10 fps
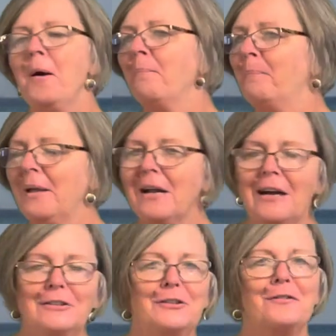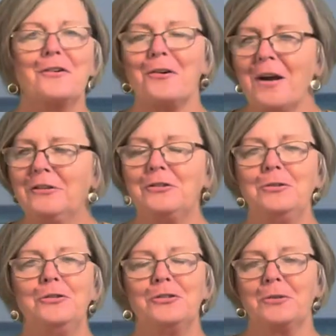because of Christ who
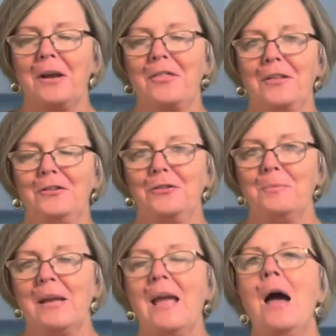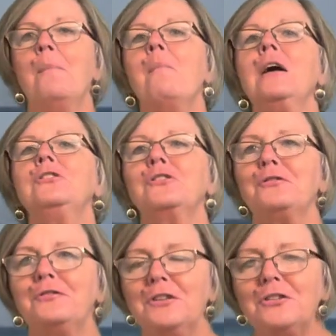strengthens me. My
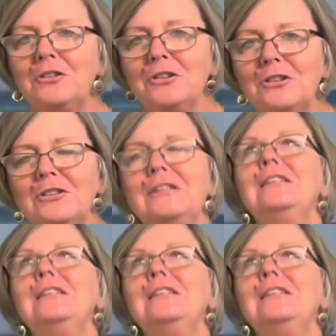sufficiency